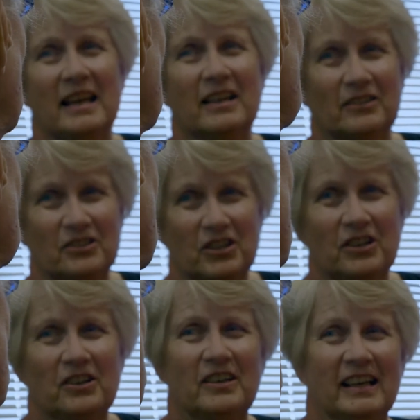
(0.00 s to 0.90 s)
to
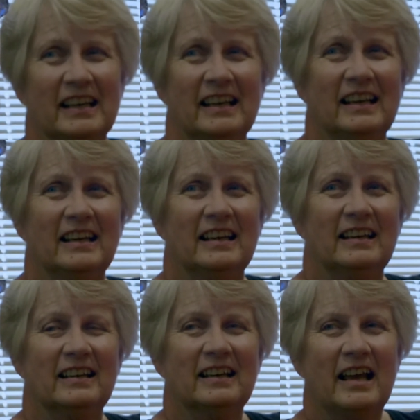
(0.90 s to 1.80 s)
to be able to
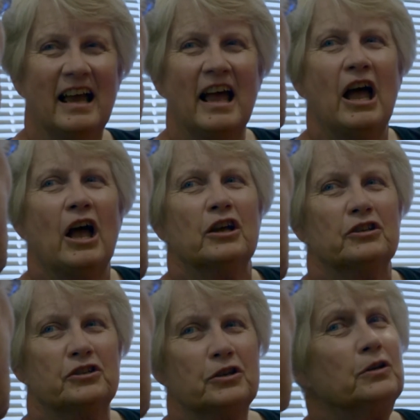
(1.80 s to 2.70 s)
remember
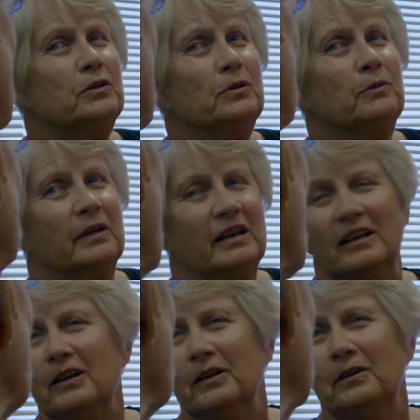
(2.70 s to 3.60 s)

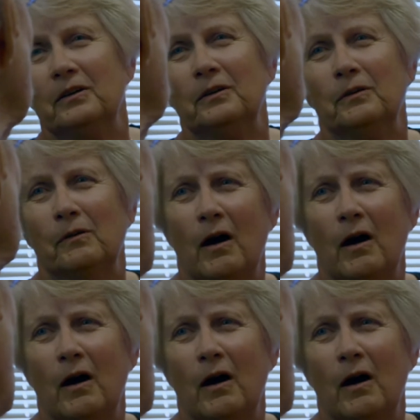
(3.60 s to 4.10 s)
uh, a